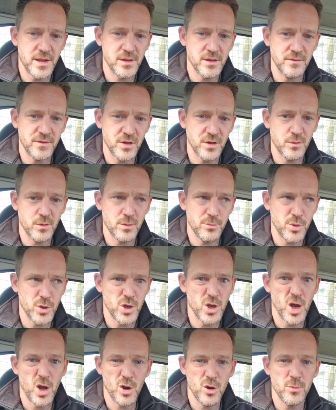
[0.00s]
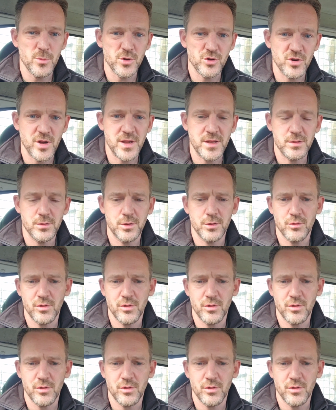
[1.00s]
so if you don't want to put your home address on,